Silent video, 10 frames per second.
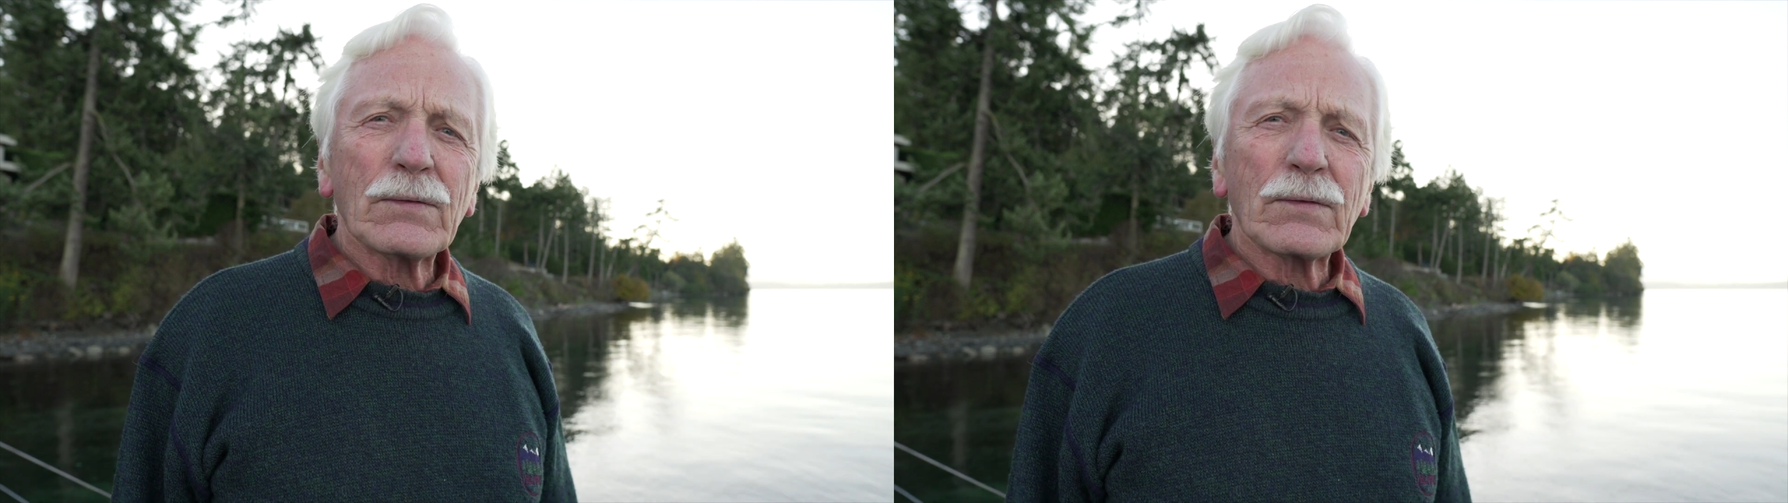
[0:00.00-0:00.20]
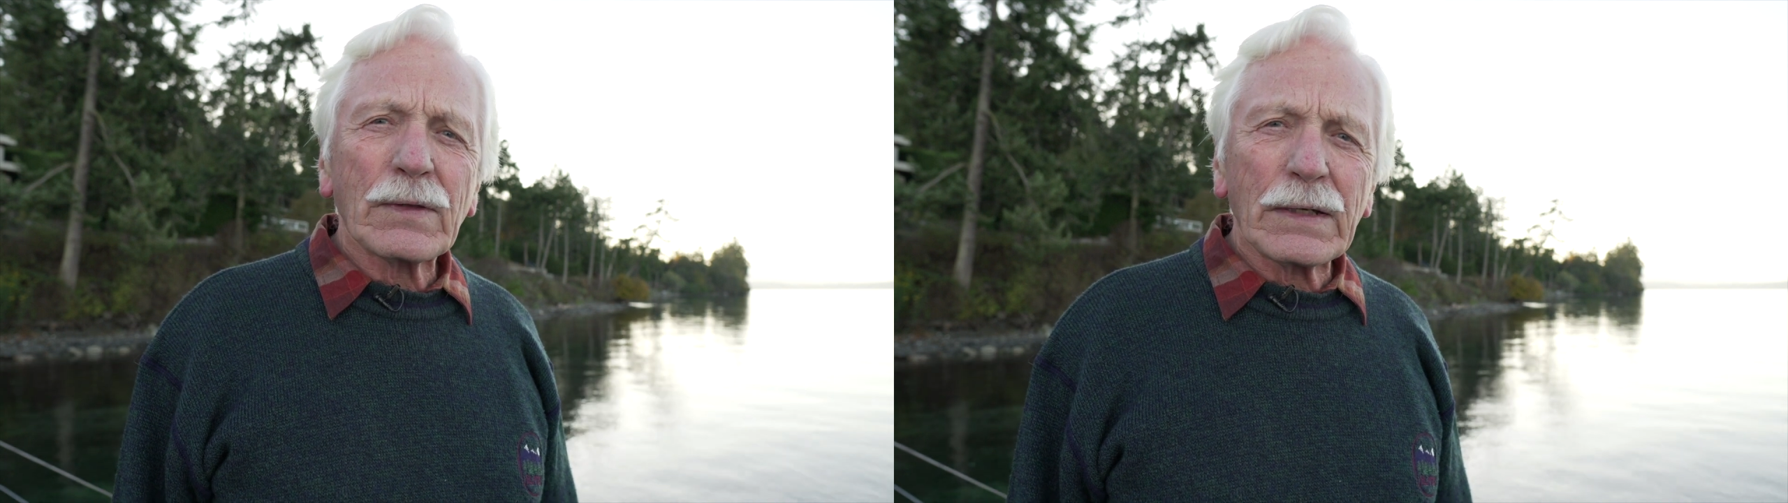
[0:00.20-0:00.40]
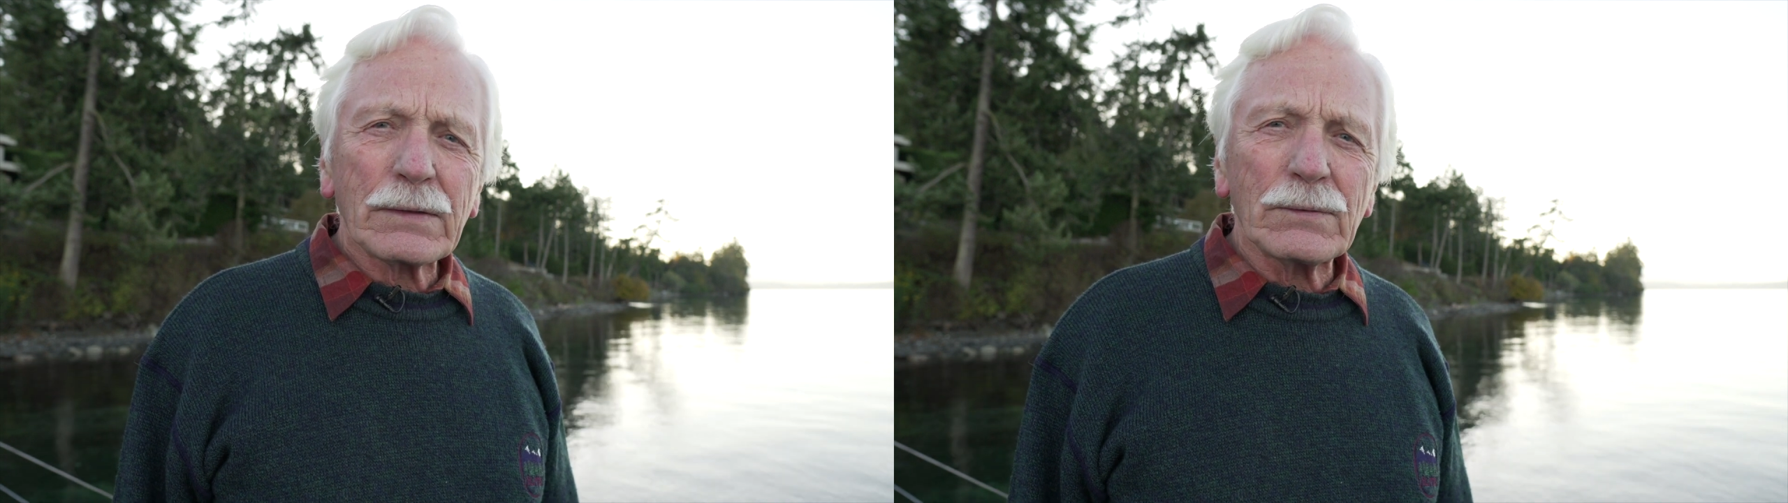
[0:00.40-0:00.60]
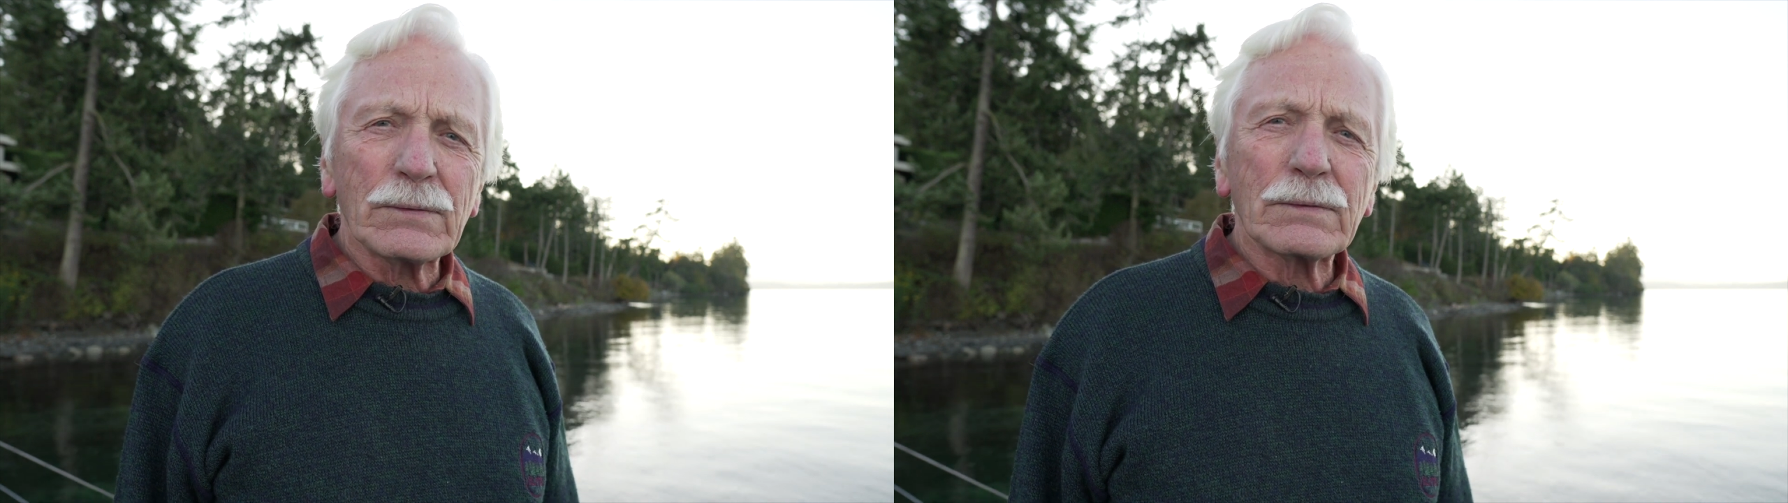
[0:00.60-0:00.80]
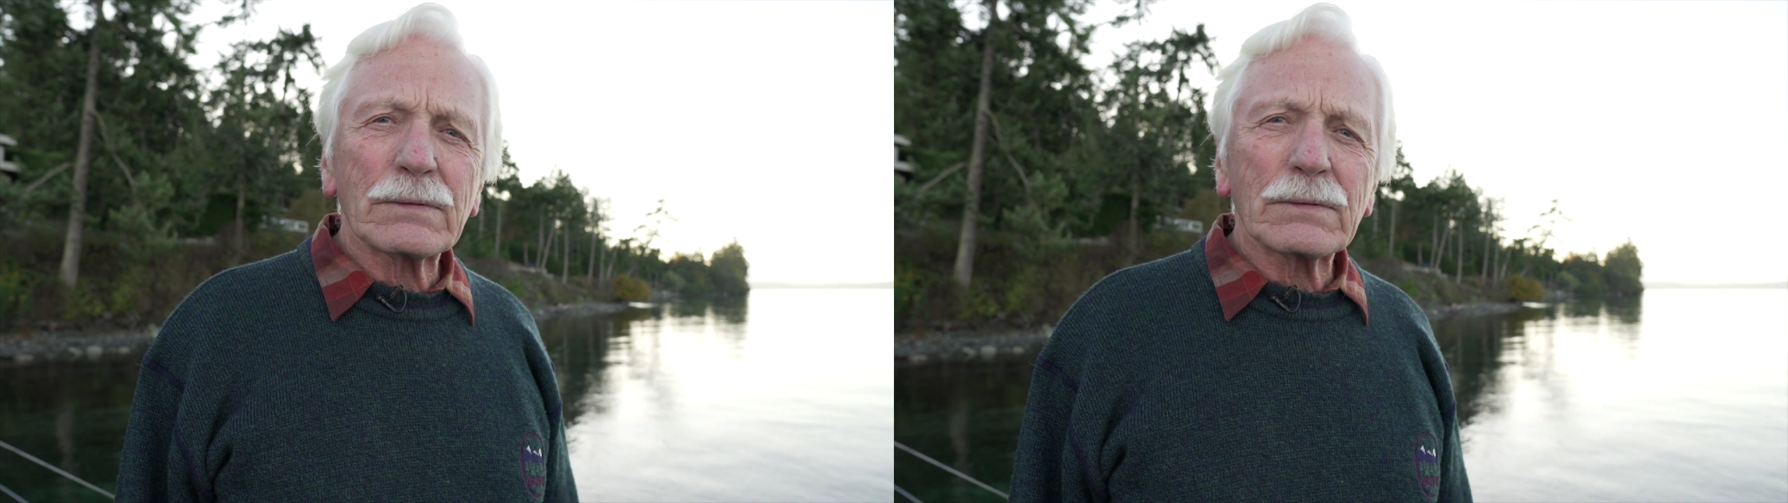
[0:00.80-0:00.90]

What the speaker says: Thank you,